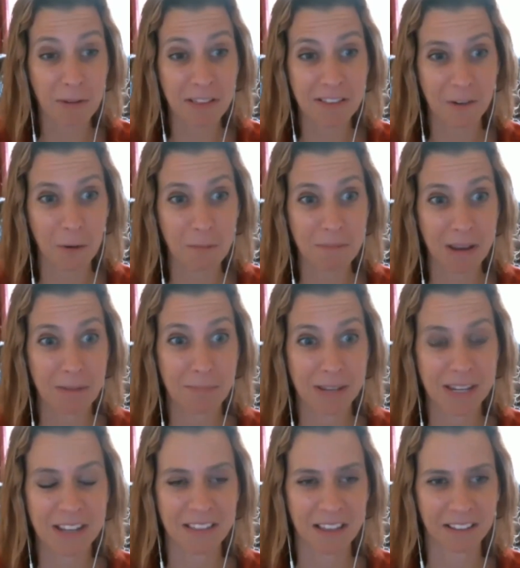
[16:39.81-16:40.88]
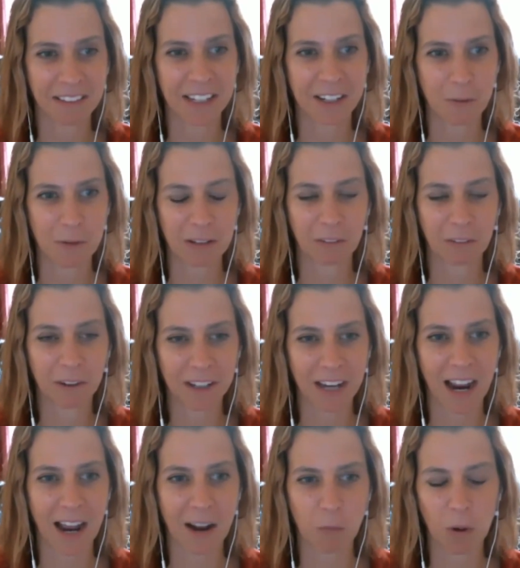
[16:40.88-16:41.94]
And so it may be that like we look
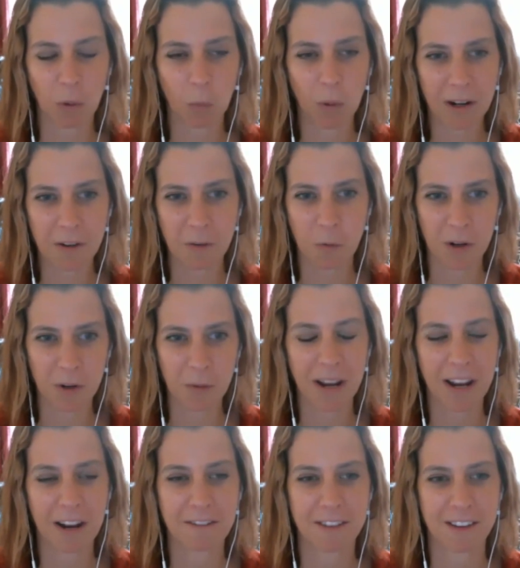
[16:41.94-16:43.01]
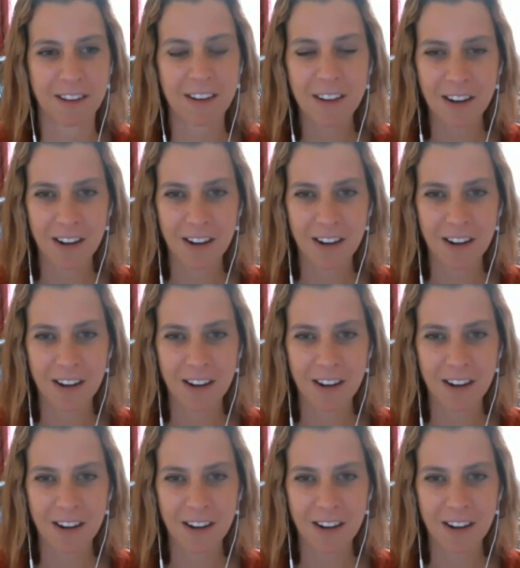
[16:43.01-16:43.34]
at, well, what do I have to